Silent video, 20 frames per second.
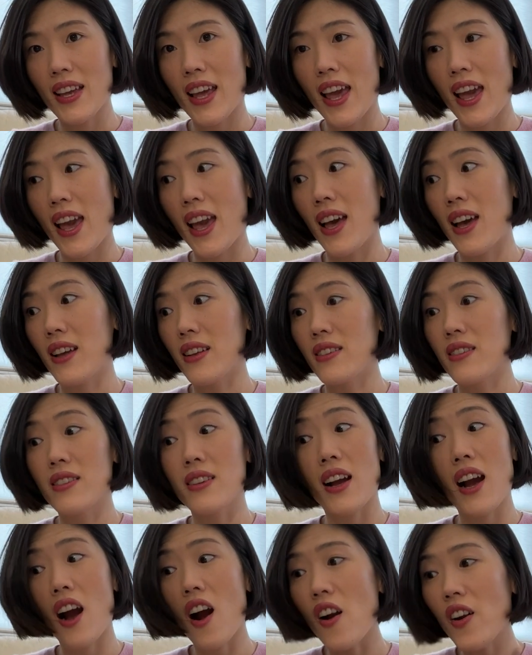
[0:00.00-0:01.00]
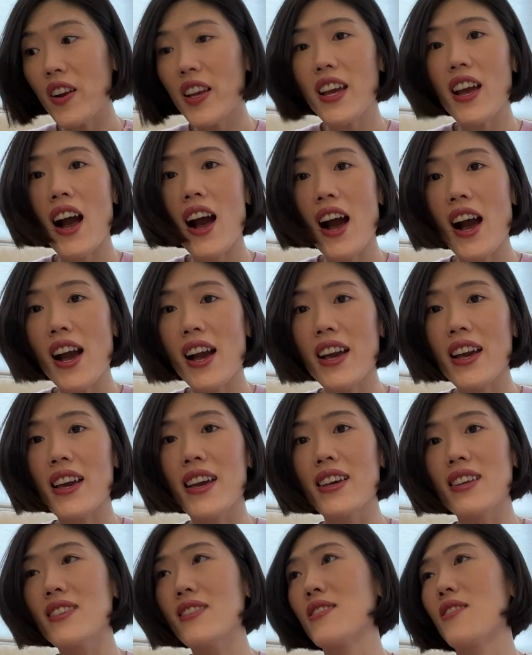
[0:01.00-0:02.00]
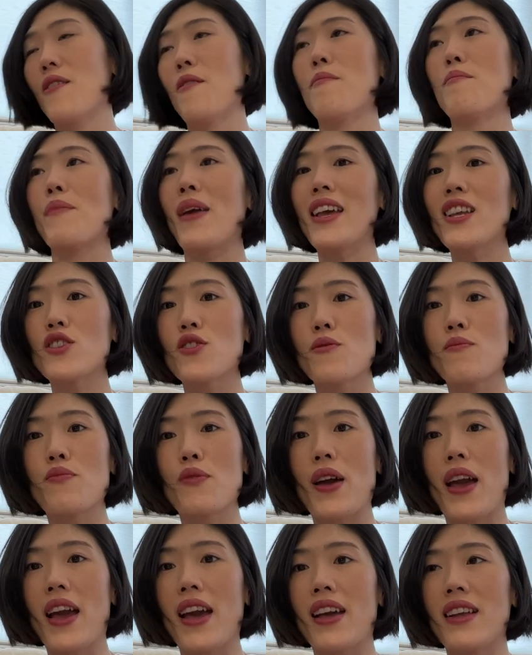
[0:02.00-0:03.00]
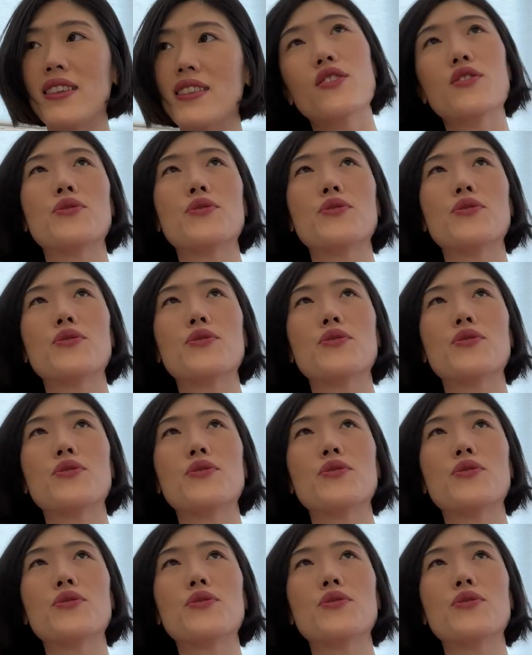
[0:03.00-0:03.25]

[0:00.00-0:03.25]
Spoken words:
And REI is a major brand.